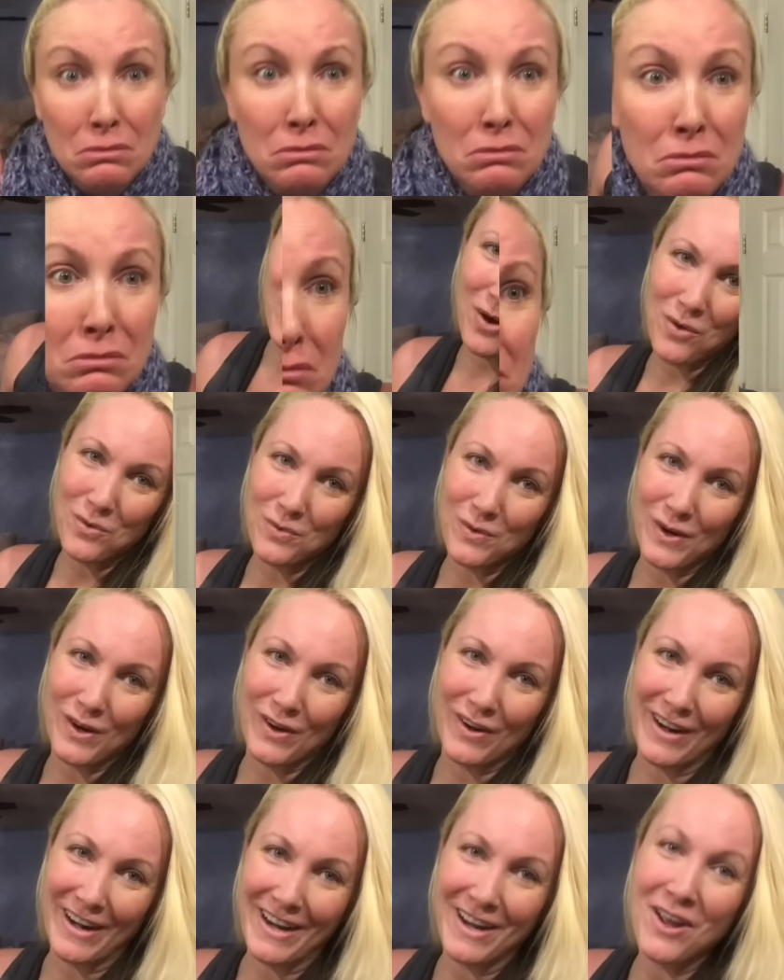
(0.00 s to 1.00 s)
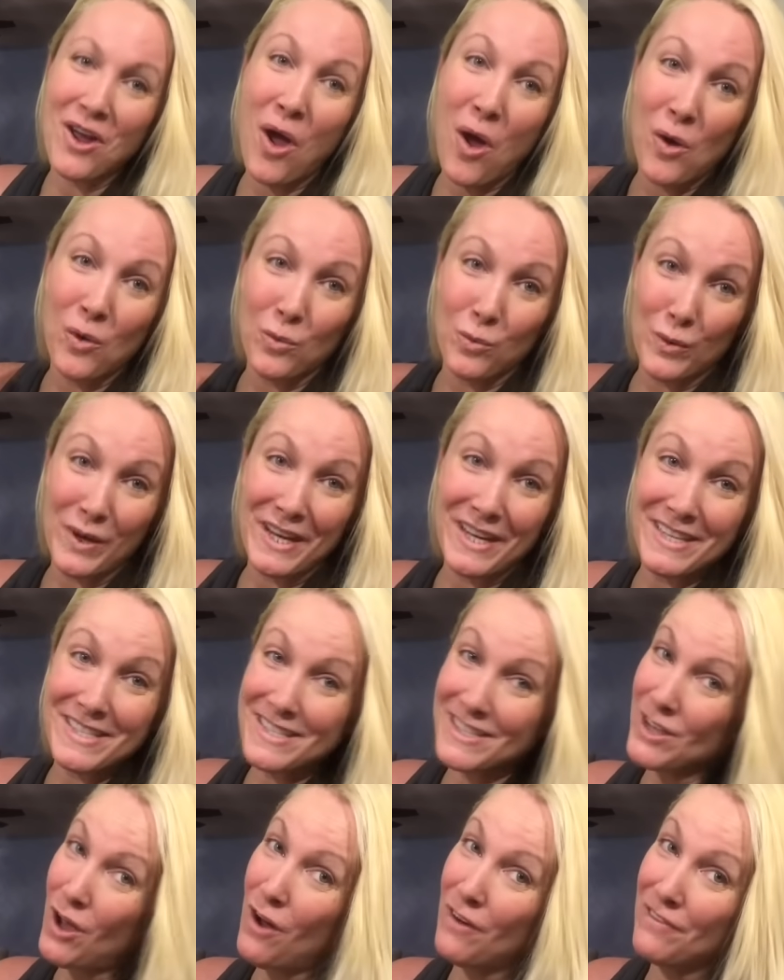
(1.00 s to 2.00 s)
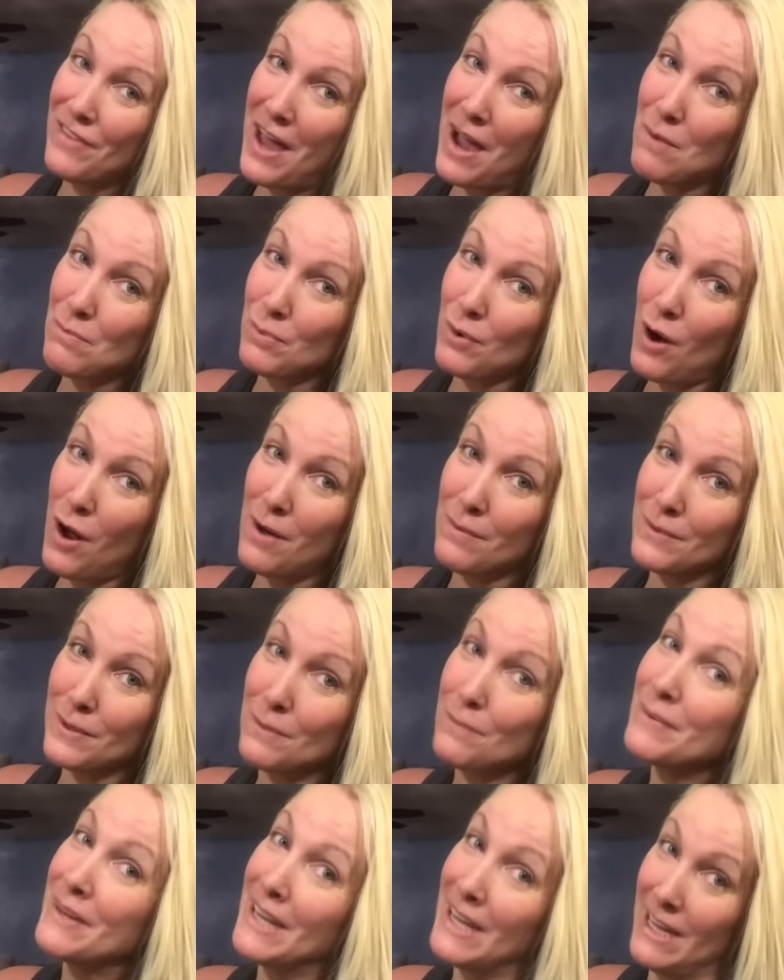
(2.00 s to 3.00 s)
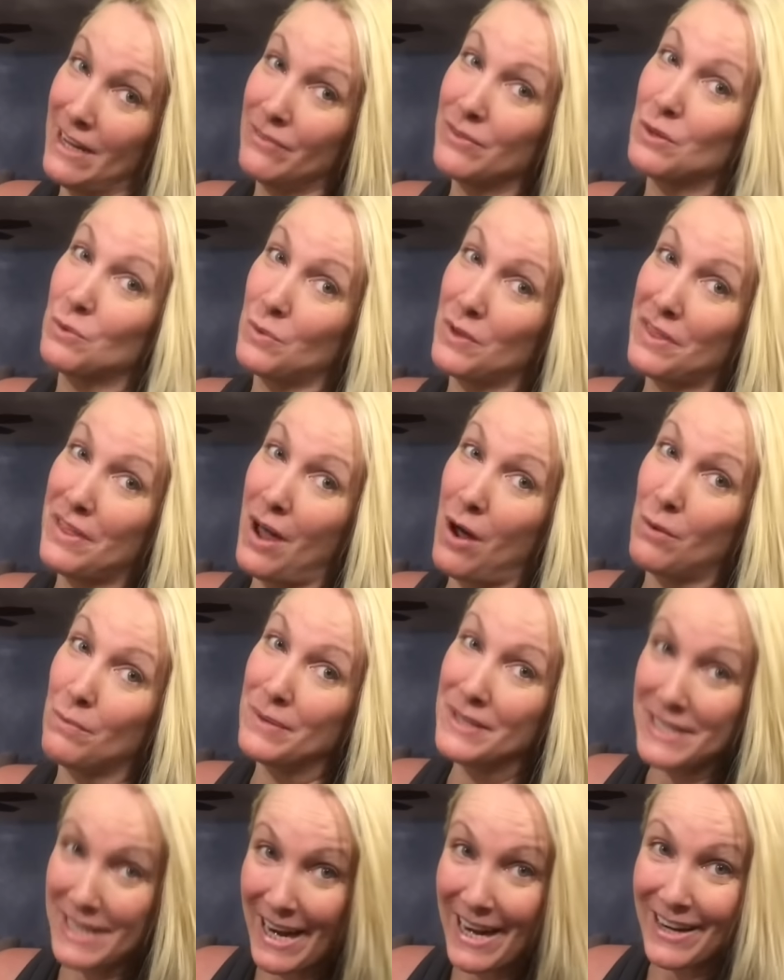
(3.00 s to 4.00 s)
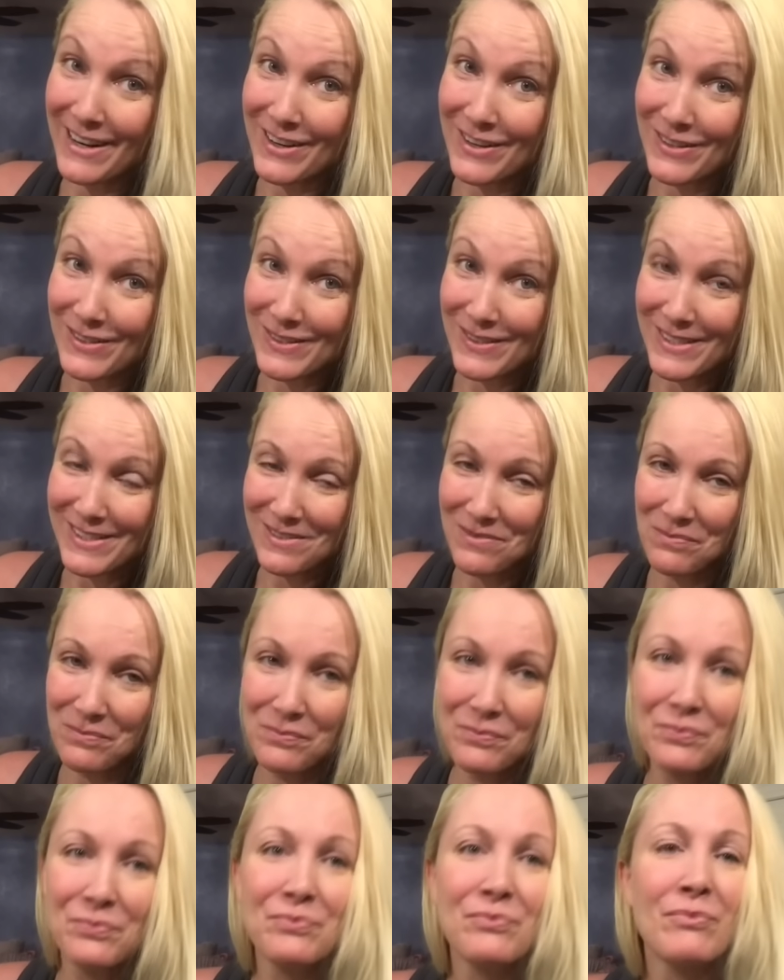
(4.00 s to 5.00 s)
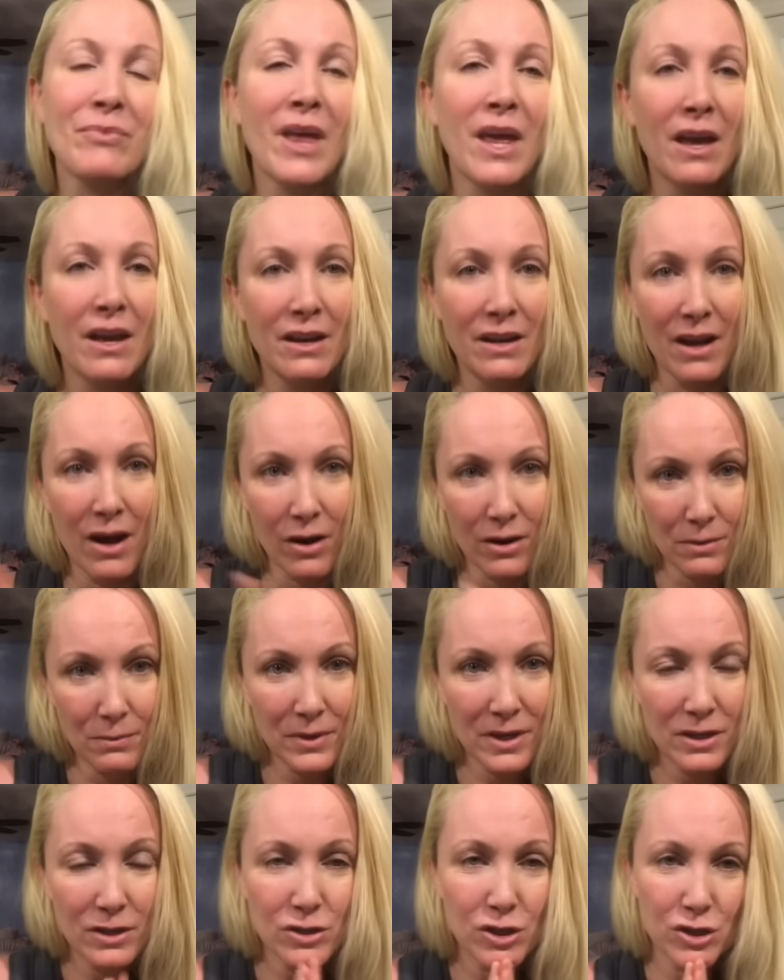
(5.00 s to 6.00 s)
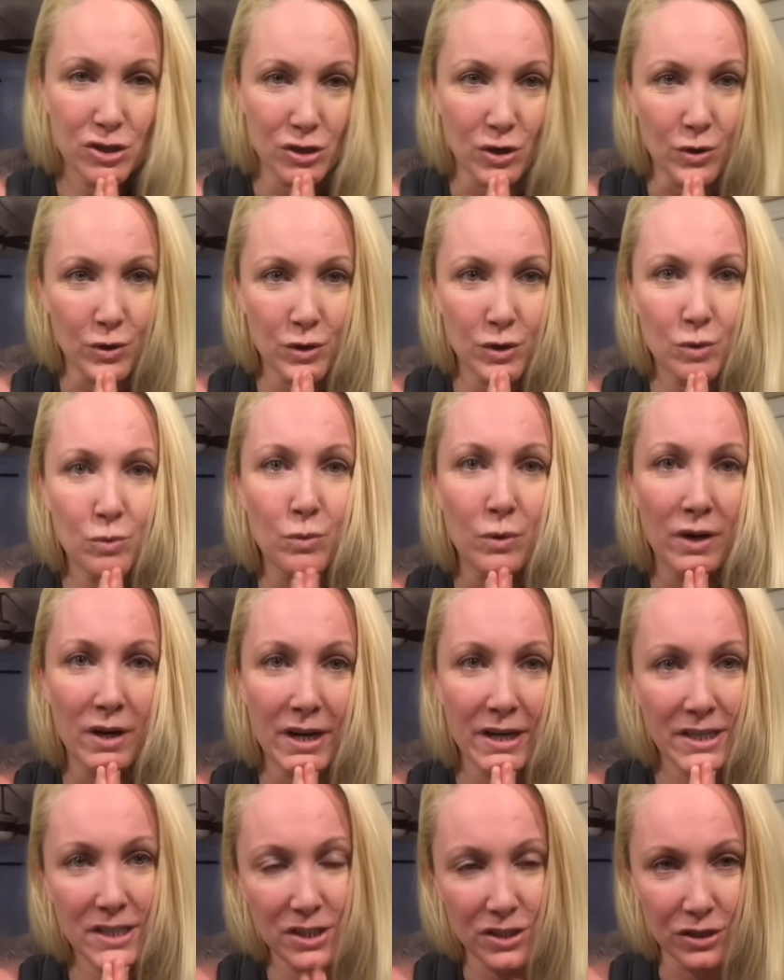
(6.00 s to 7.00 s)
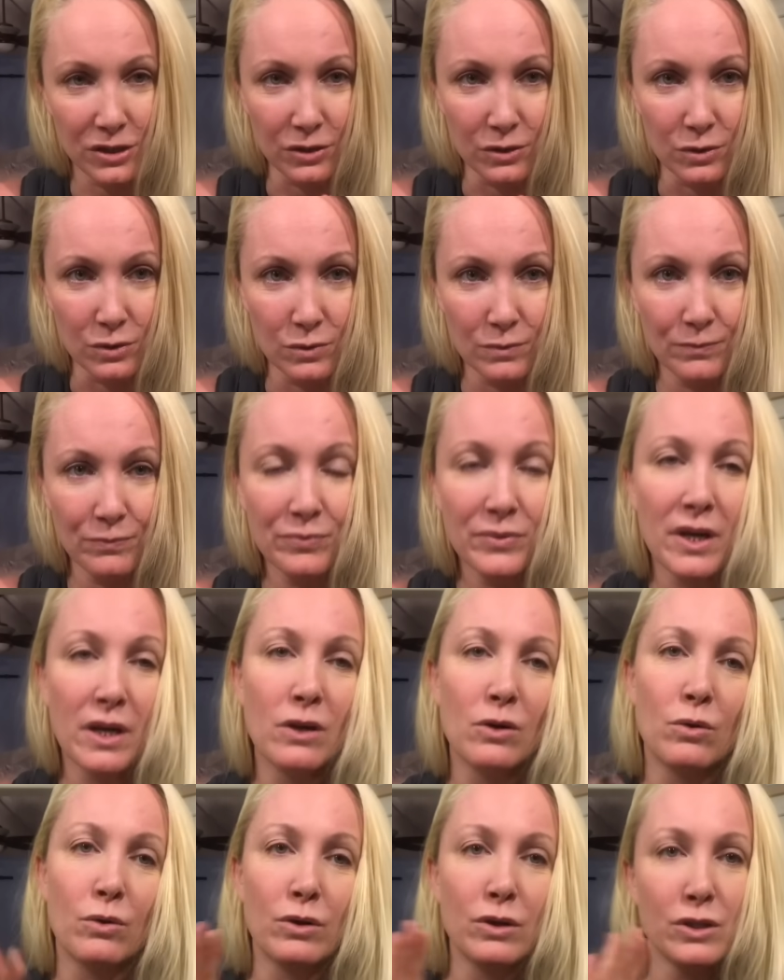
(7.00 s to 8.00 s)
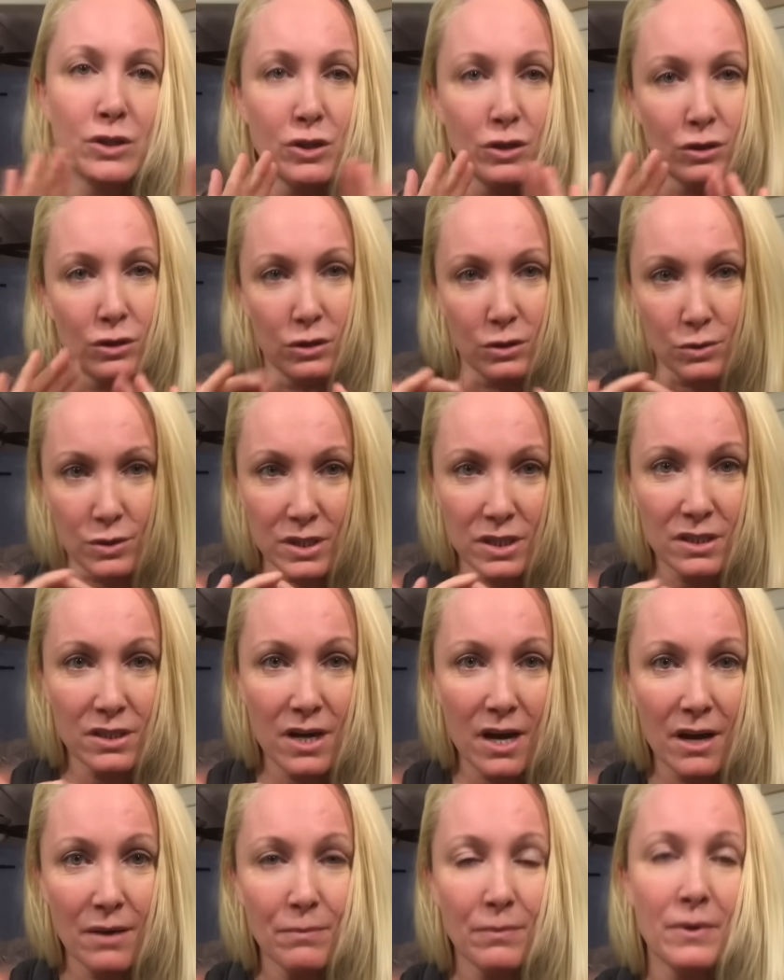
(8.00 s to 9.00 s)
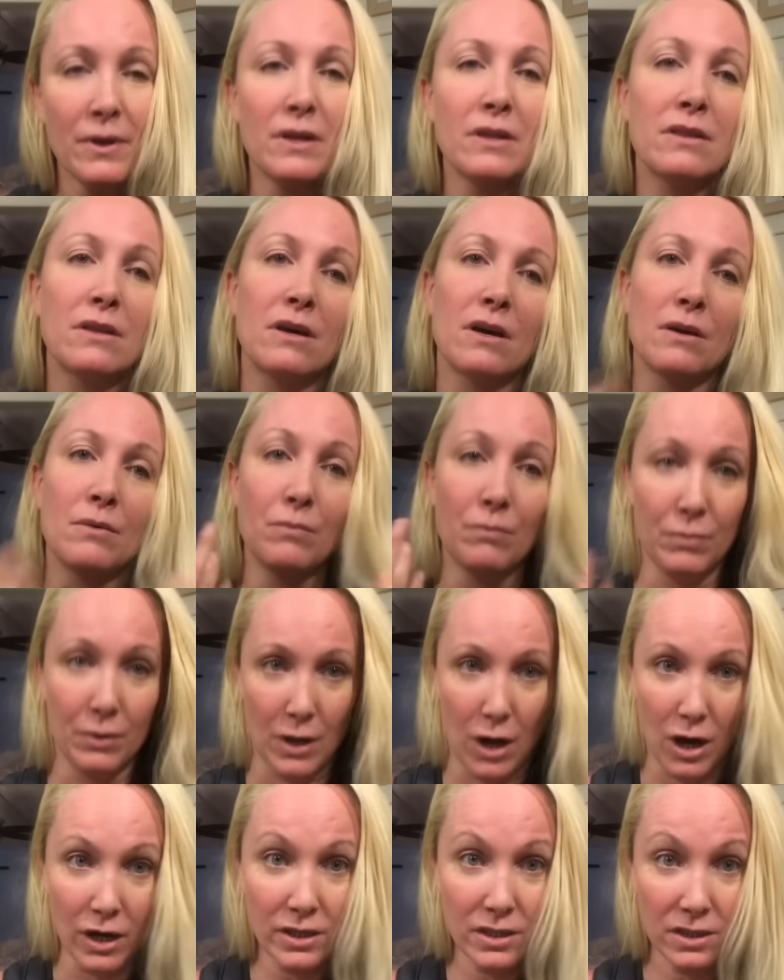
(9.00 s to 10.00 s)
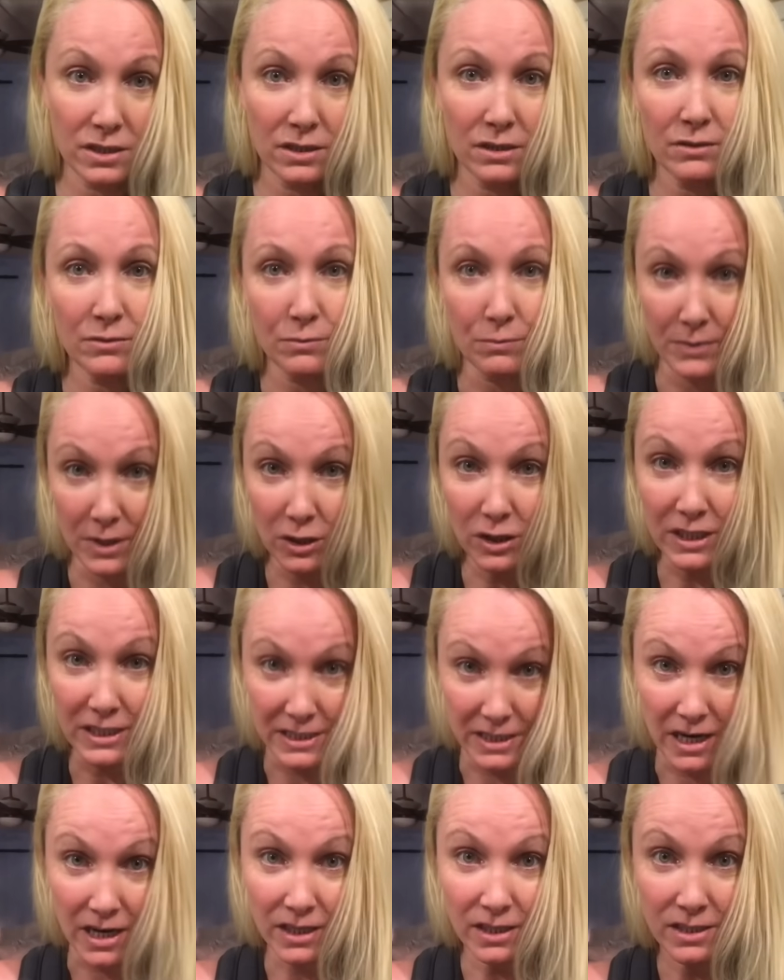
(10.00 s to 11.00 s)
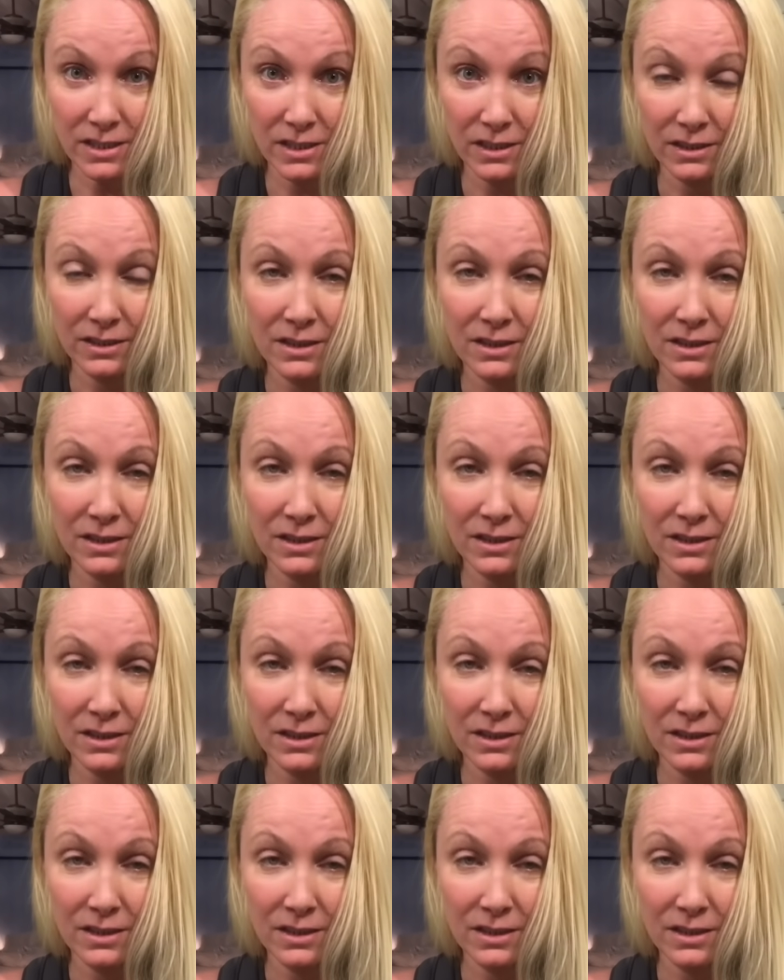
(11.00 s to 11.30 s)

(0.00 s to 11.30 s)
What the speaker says: Don't worry, we can solve that problem even without potatoes. Now I'm going to show you what I do in order to loosen up the blocked milk duct